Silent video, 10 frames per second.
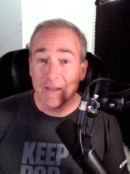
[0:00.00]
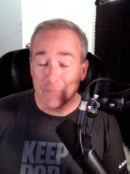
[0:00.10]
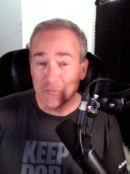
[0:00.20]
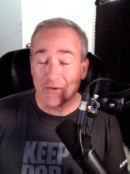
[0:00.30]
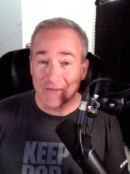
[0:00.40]
if
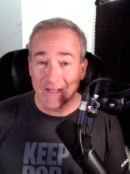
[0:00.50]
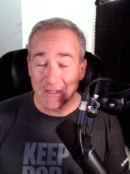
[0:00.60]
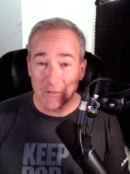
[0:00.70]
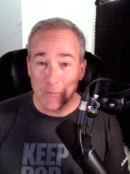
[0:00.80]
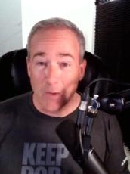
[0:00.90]
you're just getting
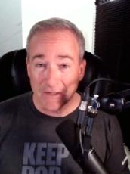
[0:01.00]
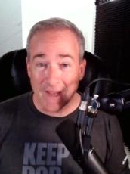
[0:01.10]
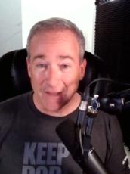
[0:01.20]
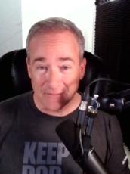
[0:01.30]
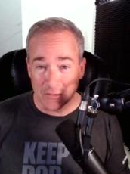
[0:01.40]
into
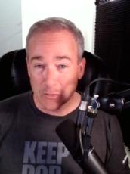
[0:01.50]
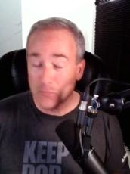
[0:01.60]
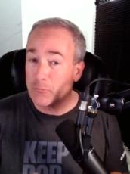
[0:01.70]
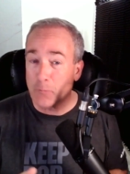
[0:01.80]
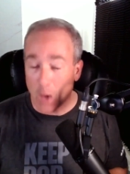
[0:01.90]
podcasting,
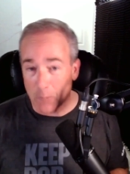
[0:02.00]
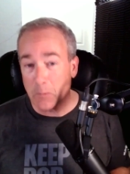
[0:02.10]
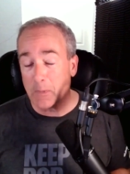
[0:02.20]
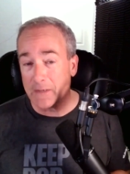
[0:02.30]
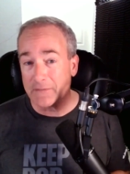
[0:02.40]
you've
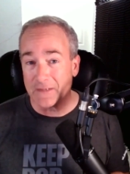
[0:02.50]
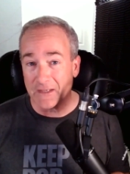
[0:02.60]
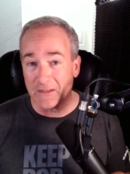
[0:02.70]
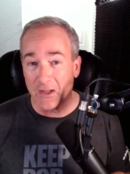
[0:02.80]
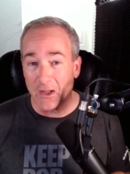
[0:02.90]
probably
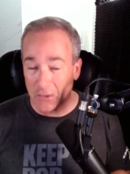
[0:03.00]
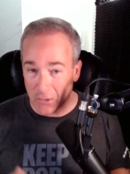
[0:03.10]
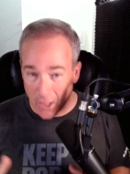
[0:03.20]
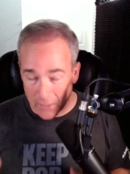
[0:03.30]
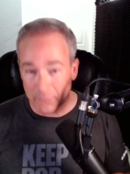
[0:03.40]
seen a
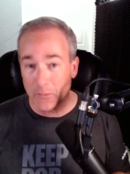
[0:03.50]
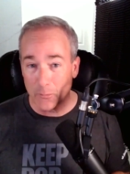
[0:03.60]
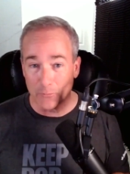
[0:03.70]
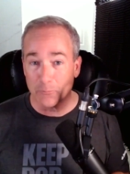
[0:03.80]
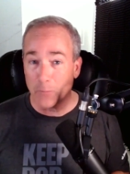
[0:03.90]
lot of
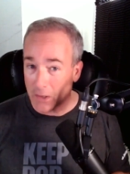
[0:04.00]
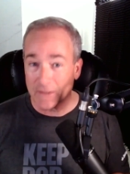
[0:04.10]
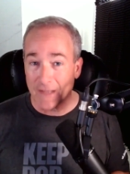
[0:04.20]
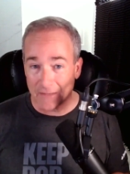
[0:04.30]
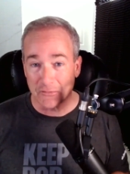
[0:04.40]
those
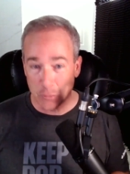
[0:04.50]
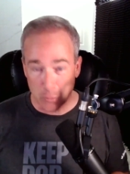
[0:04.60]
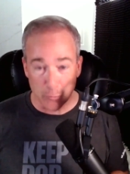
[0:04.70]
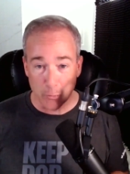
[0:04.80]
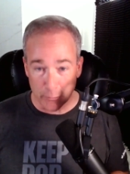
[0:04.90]
podcast
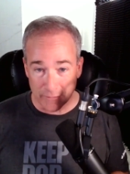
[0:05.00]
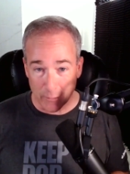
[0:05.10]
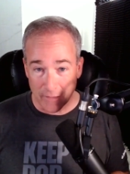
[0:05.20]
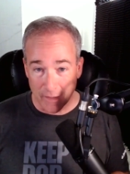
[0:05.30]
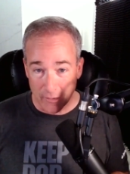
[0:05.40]
gurus
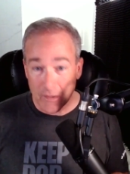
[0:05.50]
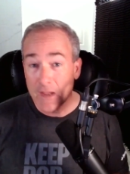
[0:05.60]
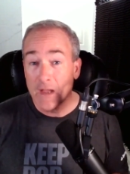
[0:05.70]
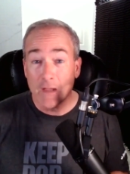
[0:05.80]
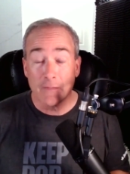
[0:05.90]
out there
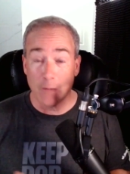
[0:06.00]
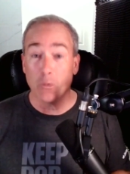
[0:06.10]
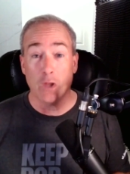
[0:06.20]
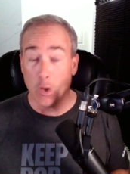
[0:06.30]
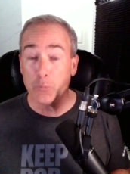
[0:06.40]
that
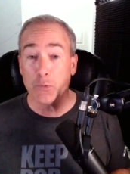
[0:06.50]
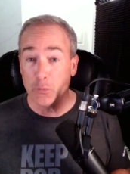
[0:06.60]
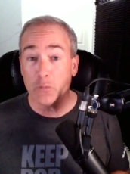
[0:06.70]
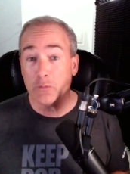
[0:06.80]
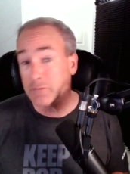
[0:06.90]
will help
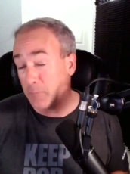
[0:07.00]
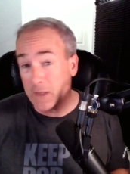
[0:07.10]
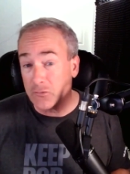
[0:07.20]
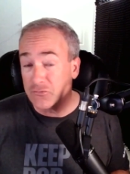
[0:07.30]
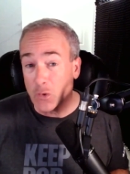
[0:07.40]
you to
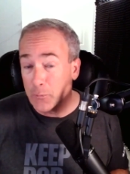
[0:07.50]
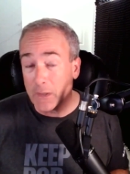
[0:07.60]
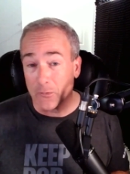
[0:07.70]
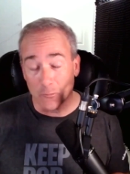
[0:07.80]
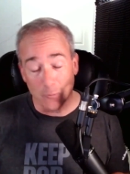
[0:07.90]
make your show
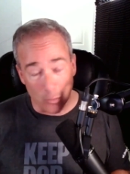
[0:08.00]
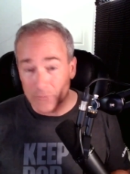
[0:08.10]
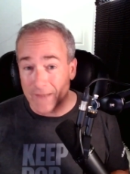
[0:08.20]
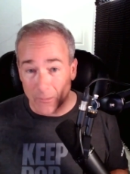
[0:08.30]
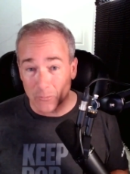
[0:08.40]
bigger, more
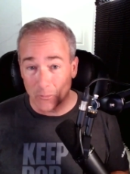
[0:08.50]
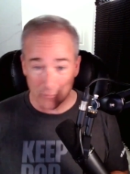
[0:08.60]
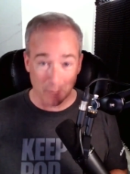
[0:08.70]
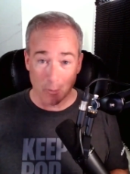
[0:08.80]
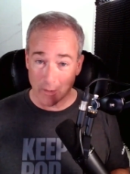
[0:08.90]

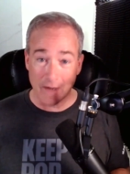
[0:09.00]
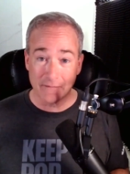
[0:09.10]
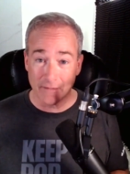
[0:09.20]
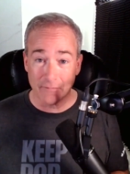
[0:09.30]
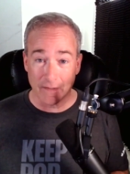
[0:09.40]
downloads, more
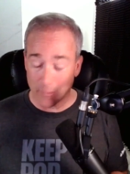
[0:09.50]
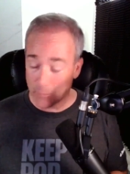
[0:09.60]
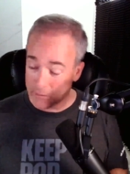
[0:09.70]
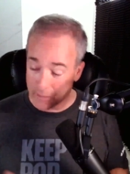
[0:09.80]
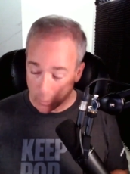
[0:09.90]
activity. They
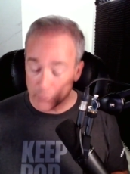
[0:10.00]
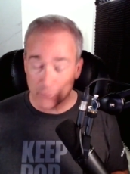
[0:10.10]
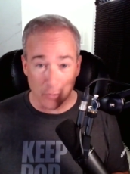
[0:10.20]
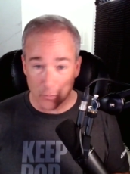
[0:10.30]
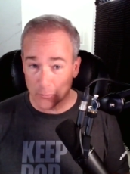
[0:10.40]
want to help your
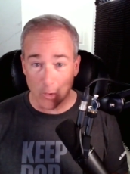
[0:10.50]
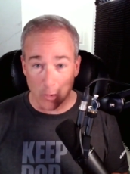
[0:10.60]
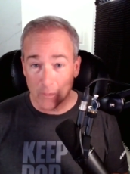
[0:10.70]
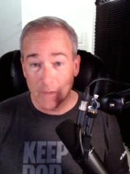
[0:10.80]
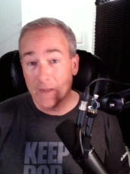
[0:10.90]
show
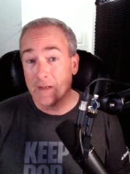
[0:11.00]
grow.